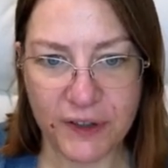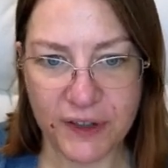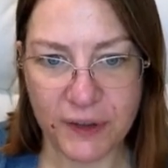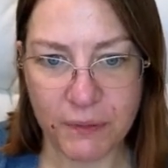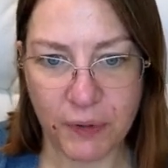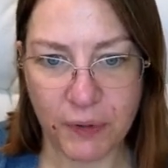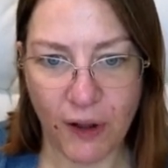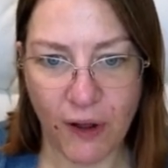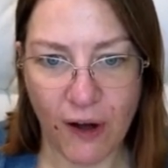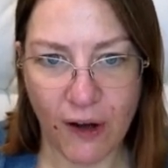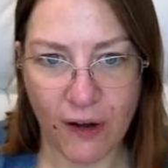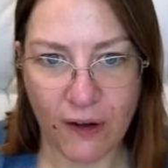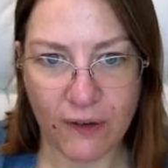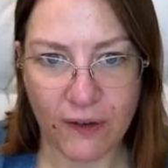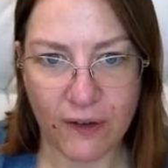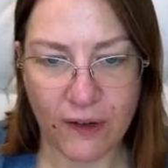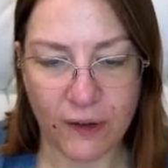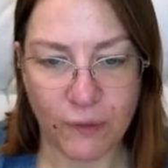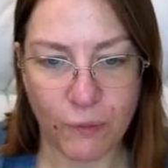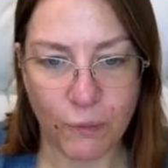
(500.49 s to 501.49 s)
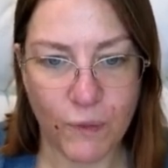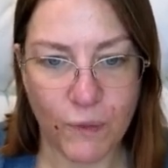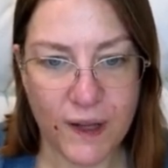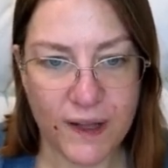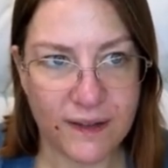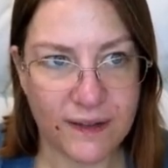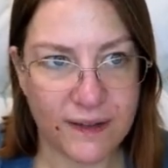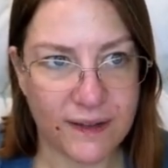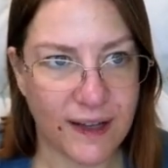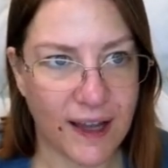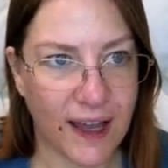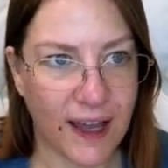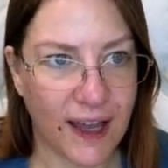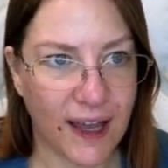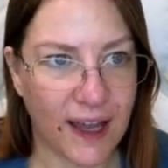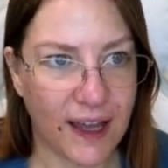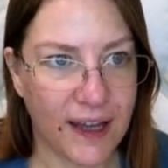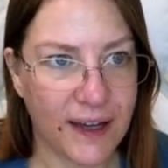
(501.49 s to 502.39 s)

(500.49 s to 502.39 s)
a blog on Wednesday.